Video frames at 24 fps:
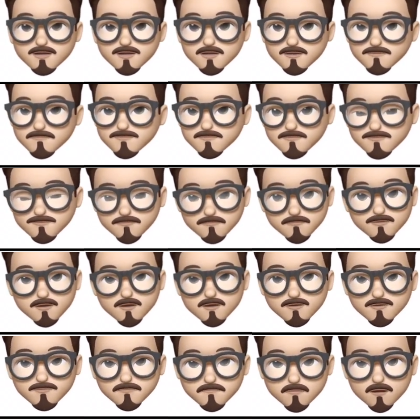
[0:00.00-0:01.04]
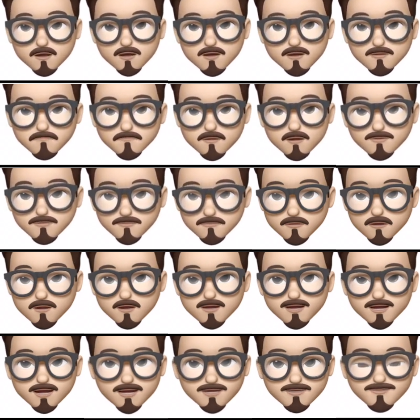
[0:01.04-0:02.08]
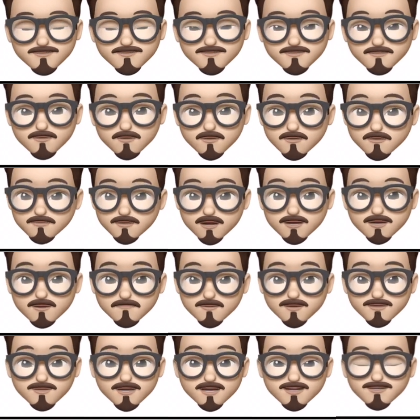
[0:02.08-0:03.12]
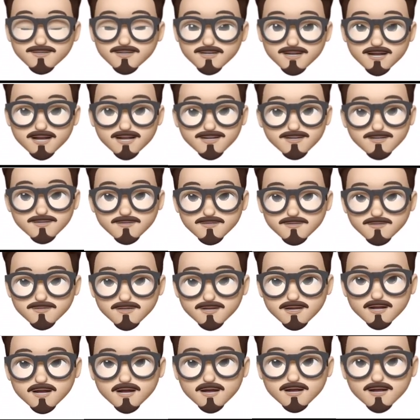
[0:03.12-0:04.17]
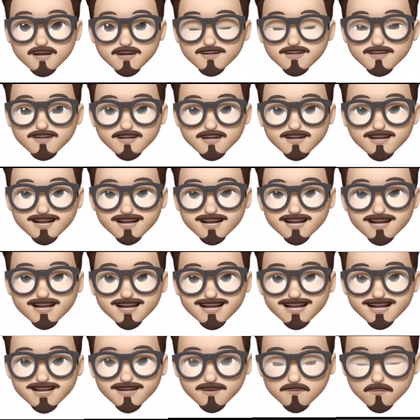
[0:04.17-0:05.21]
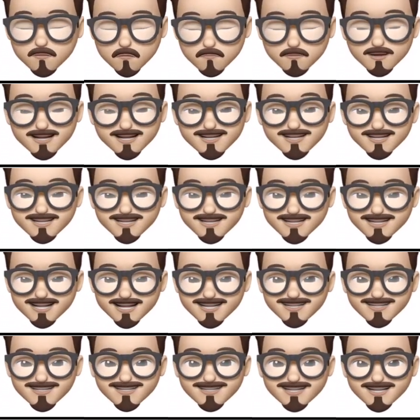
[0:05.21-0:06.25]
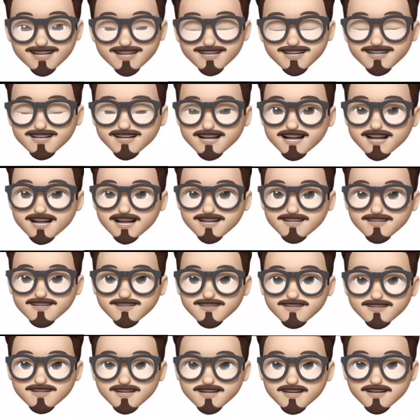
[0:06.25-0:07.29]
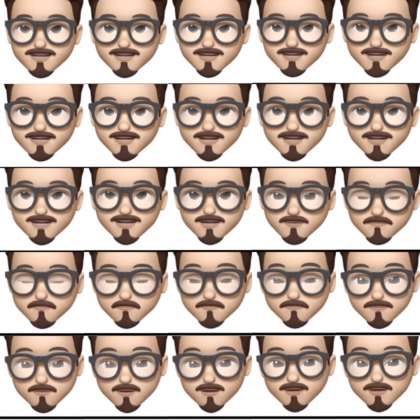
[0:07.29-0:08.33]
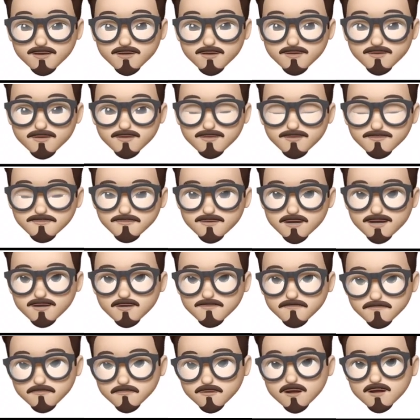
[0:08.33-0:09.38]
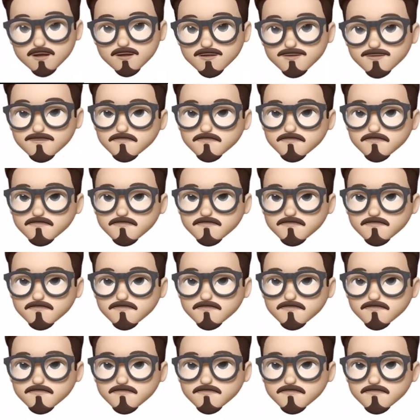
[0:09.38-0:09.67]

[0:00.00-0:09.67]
If you notice my drawing lines, or rather my sketching lines, they are nowhere near as neat as it would be in the final product.